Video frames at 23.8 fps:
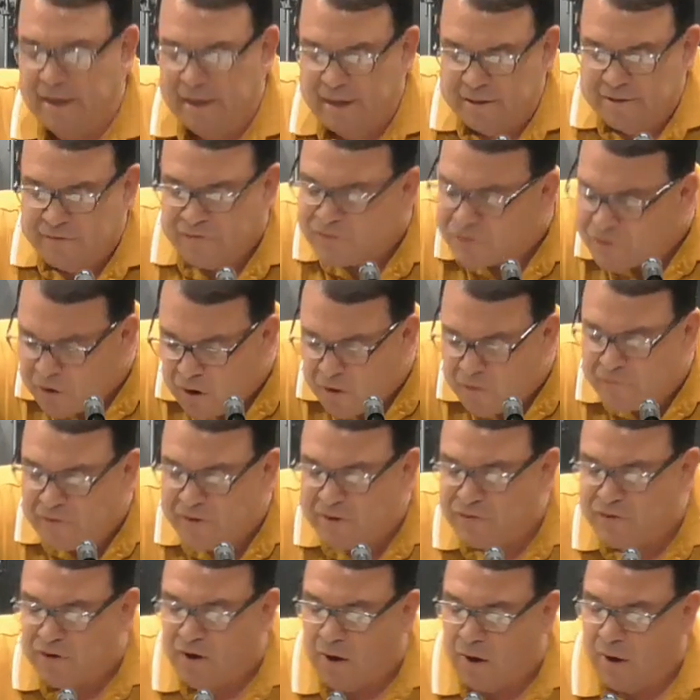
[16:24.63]
Servant
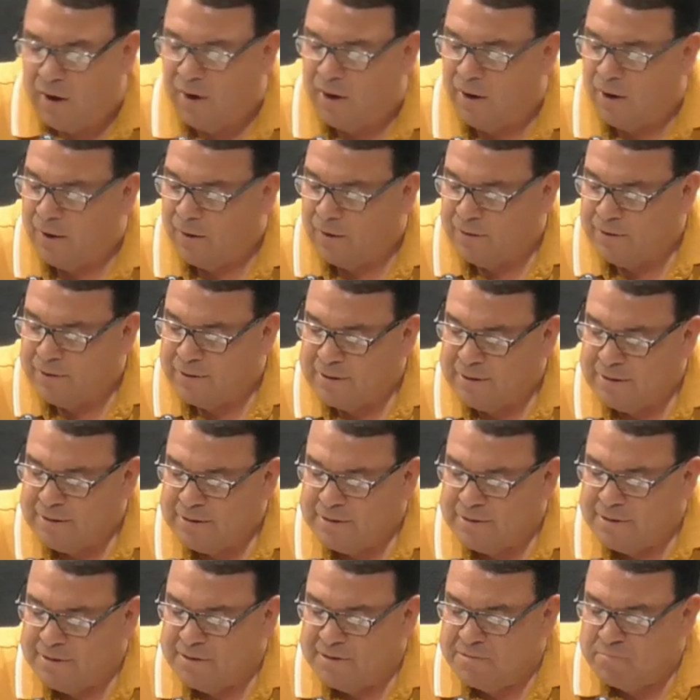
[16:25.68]
to all.
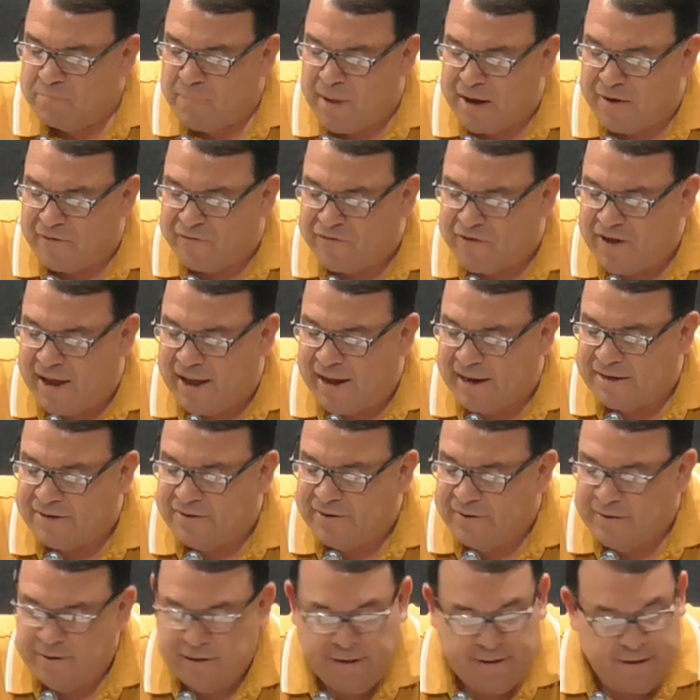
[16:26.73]
Matter of fact,
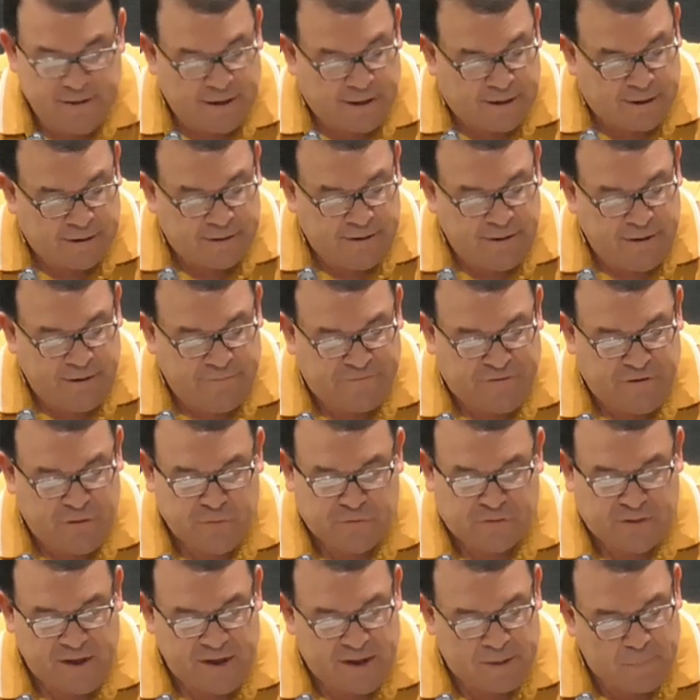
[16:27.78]
uh, if you
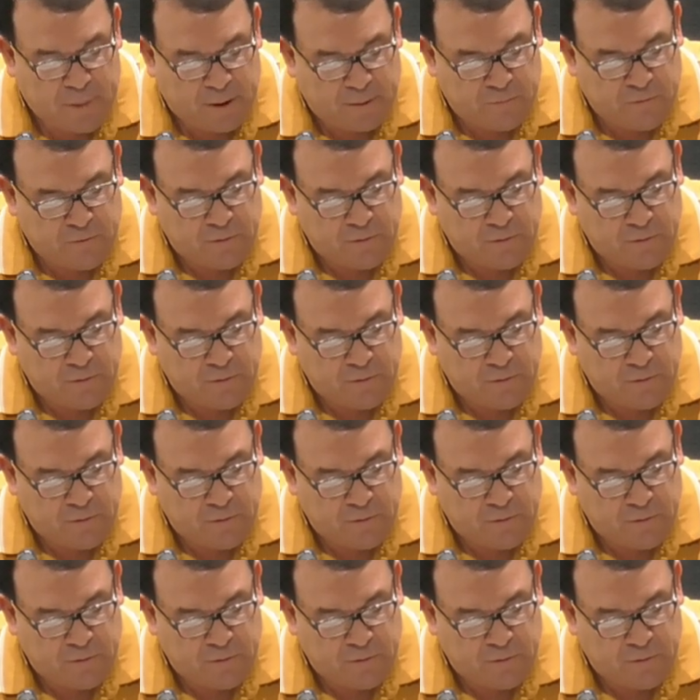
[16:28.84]
think about